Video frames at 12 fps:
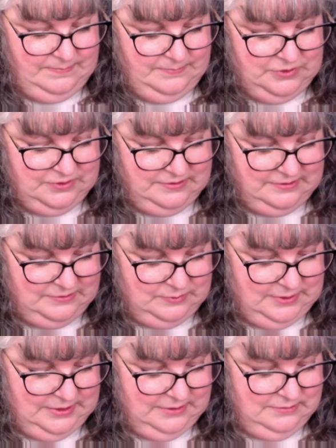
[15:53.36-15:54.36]
Just a
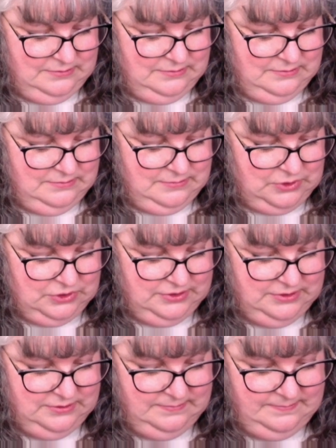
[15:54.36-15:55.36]
sweet
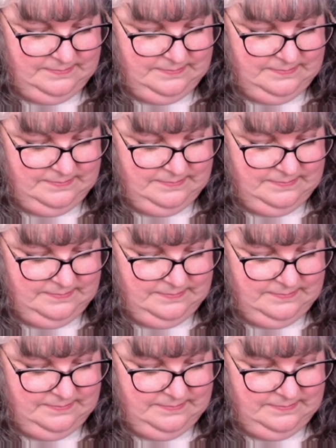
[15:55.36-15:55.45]
person.